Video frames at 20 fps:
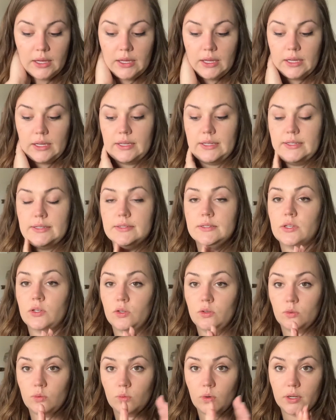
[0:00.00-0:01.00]
is
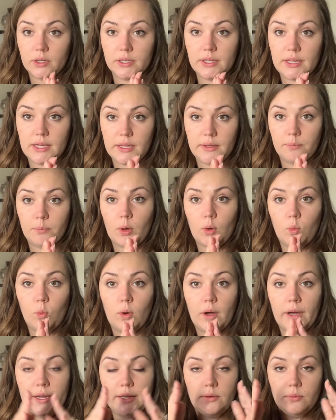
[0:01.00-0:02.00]
you want to keep a
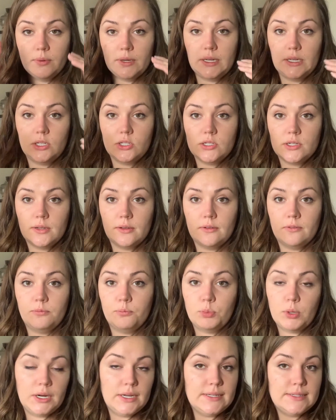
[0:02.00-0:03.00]
wide range of
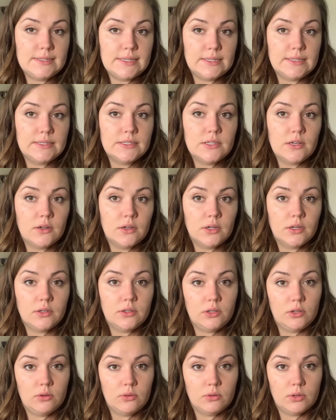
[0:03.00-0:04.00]
prices on
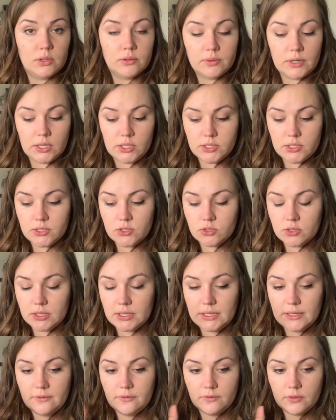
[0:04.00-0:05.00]
your
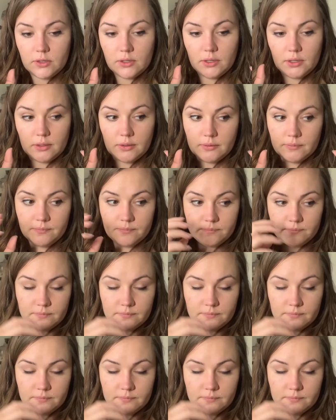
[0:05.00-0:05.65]
registry for